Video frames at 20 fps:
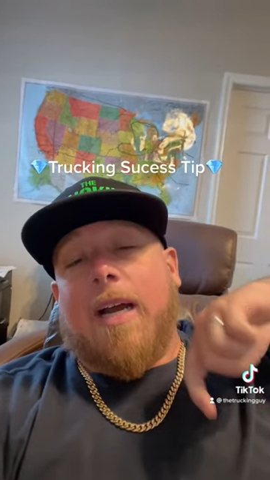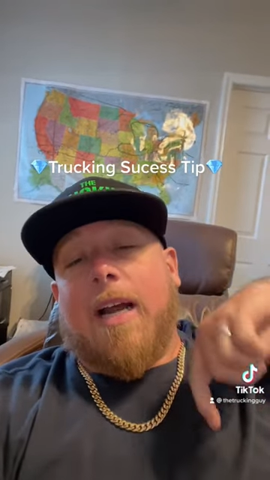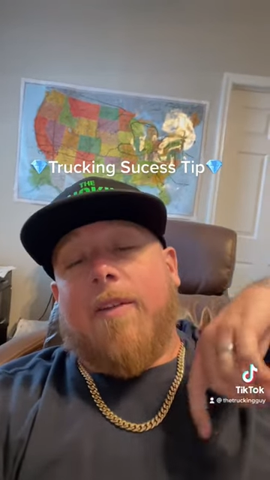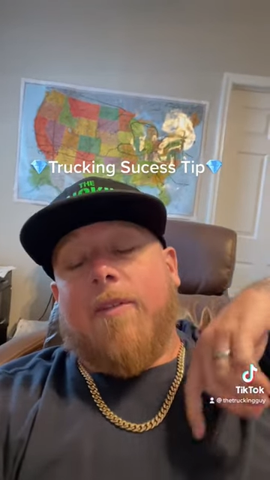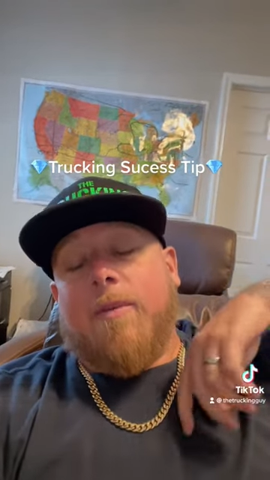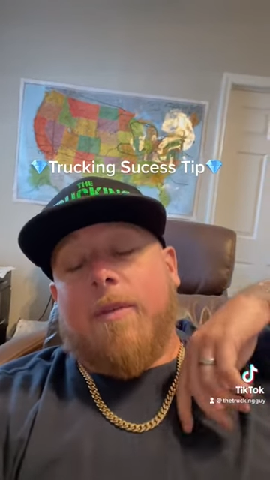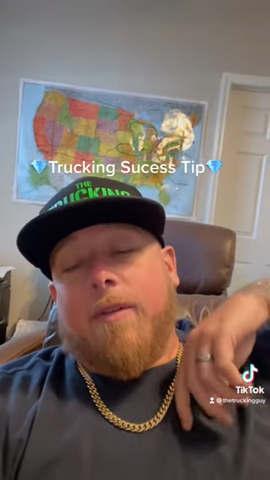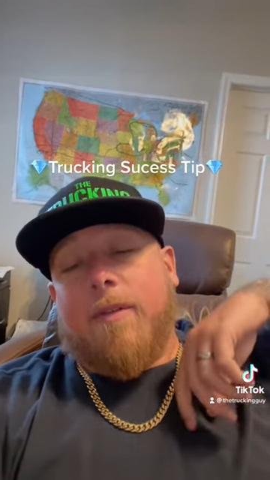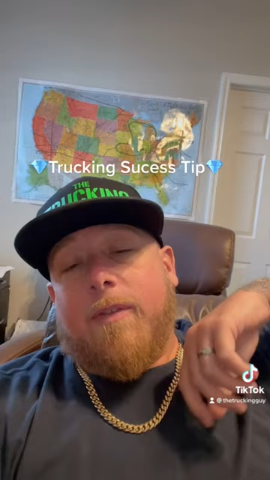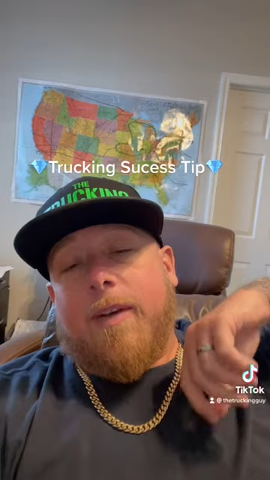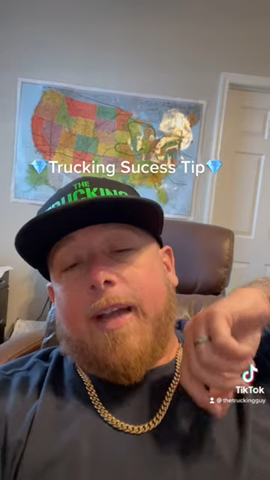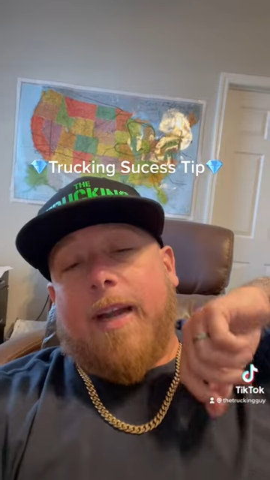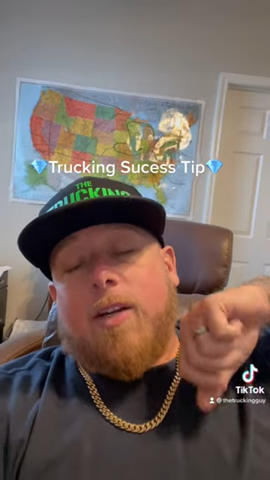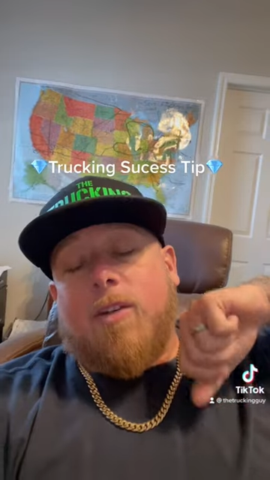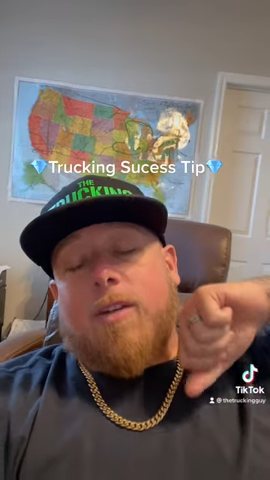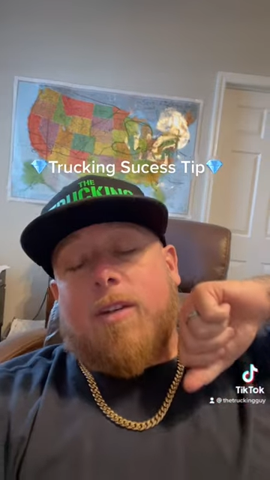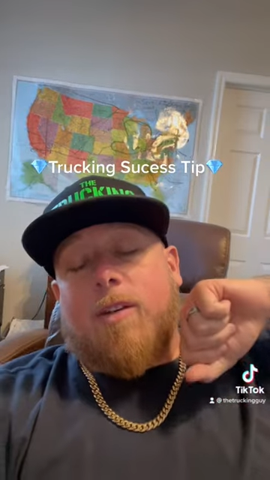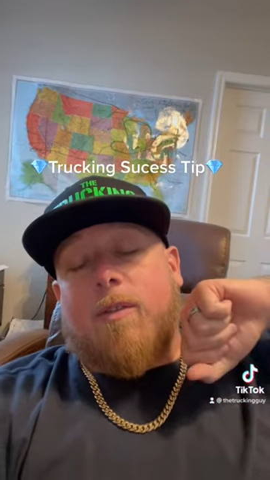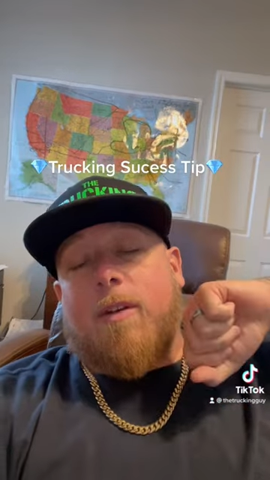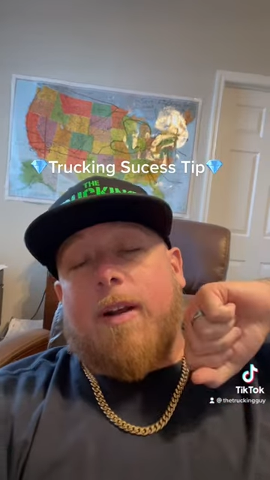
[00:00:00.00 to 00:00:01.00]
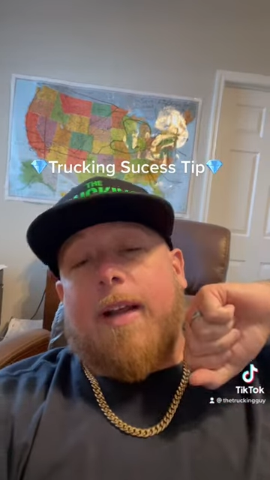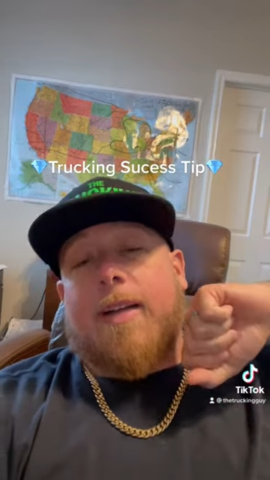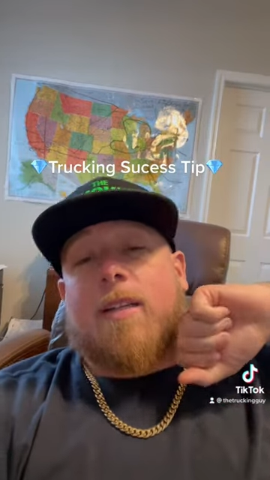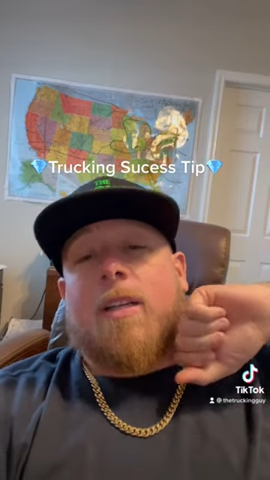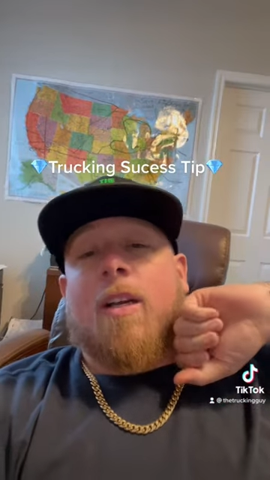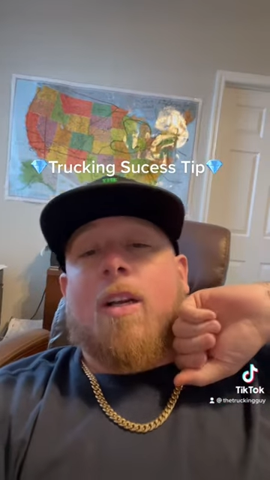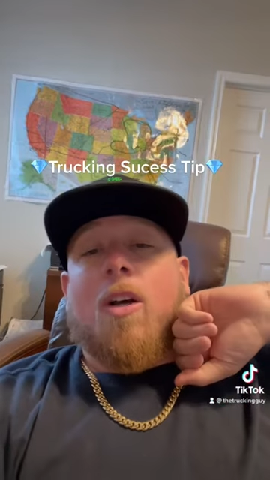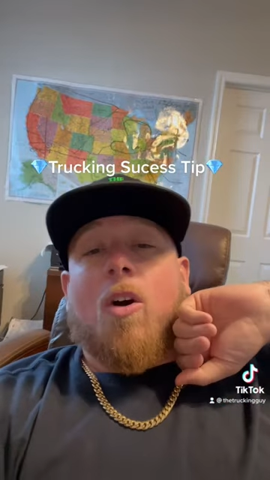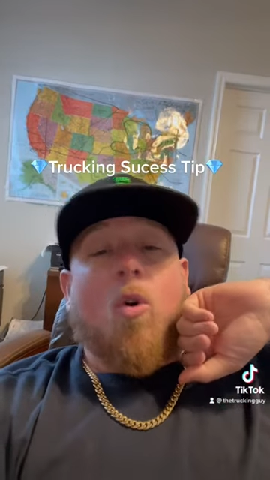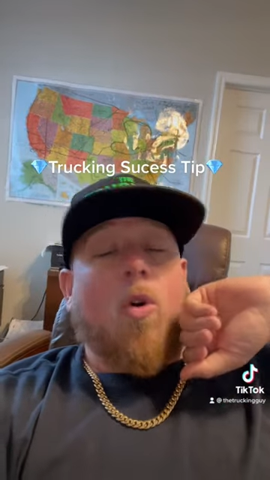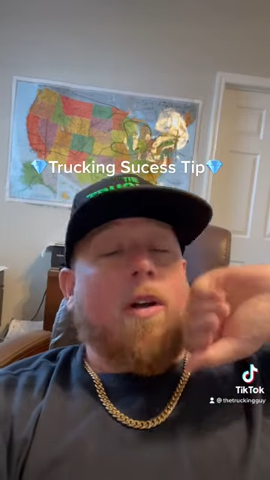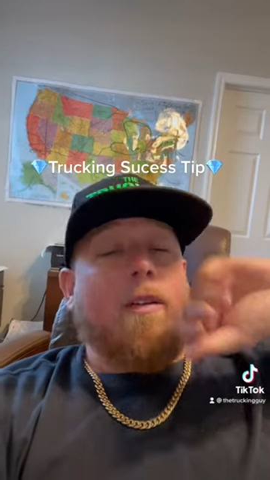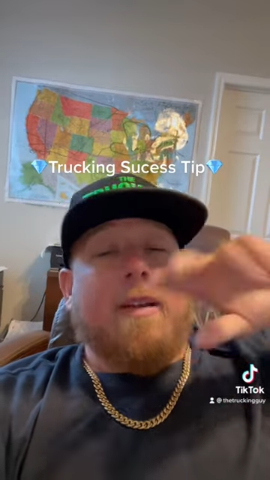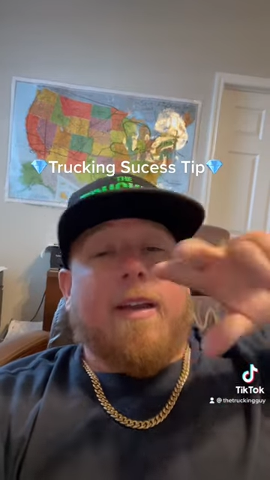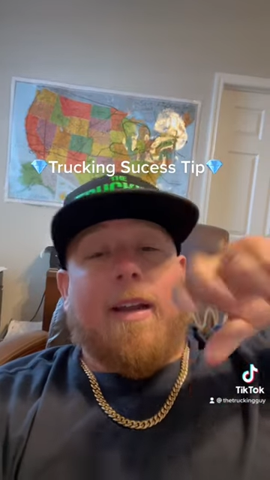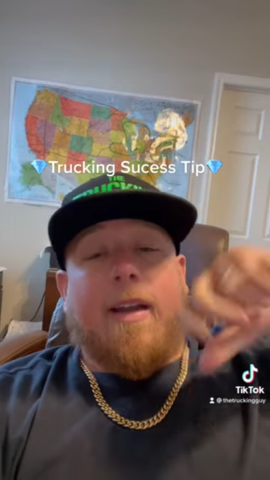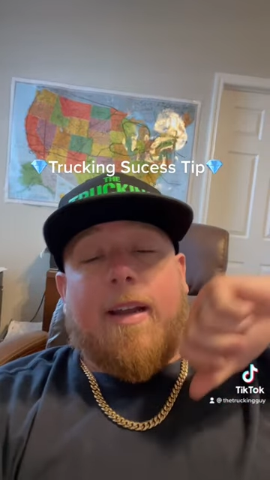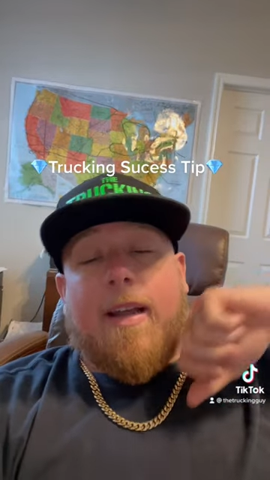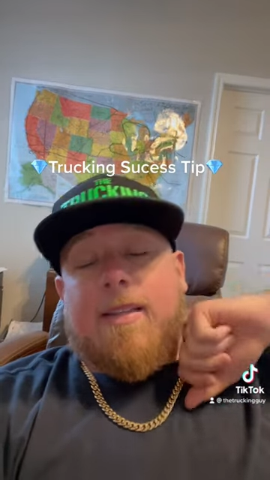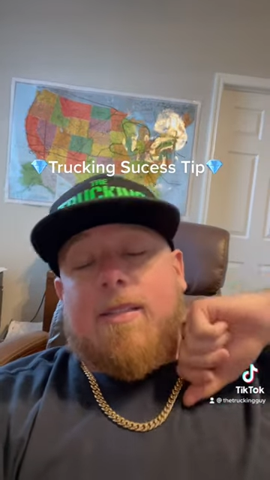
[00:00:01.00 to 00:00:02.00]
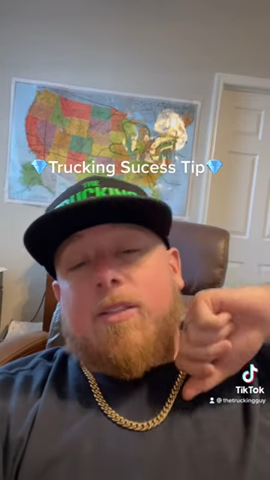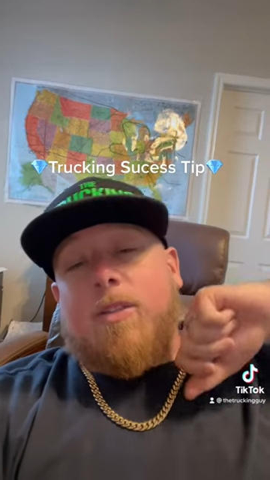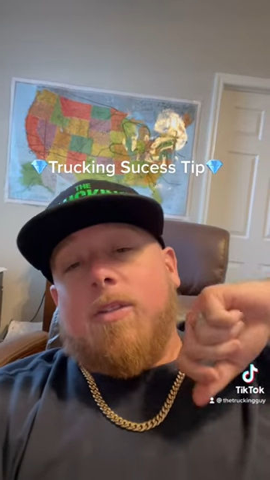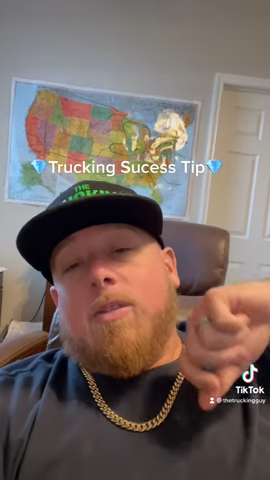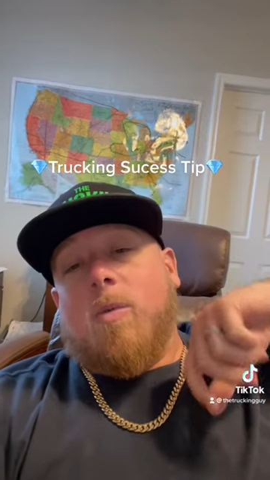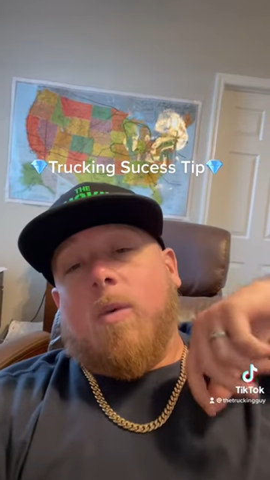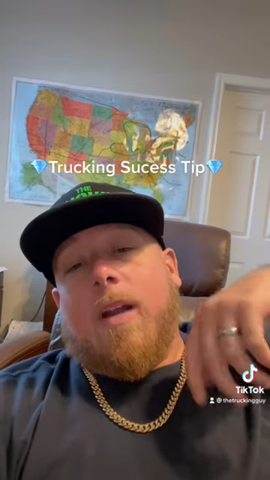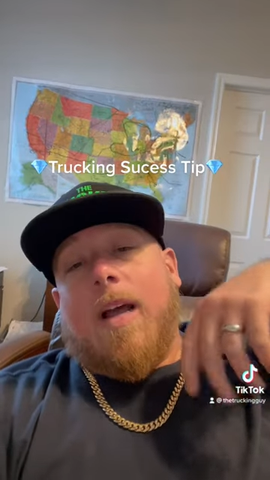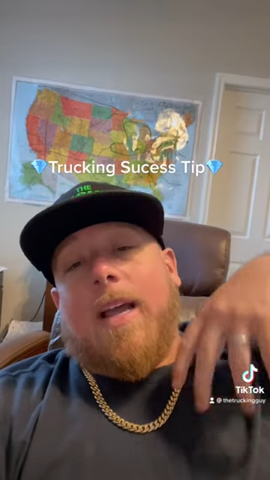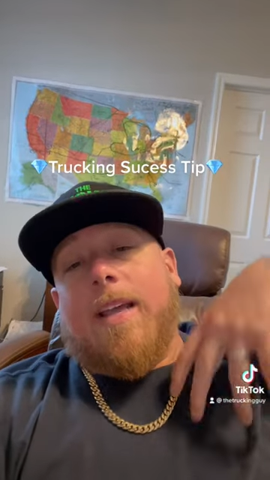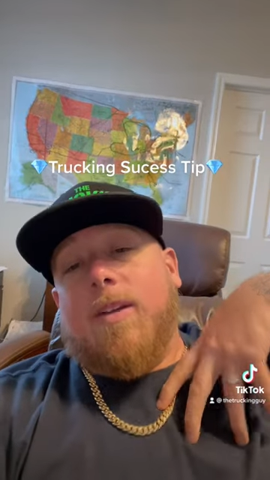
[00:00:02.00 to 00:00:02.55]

buy it from the factory direct, or you can get a nice used one.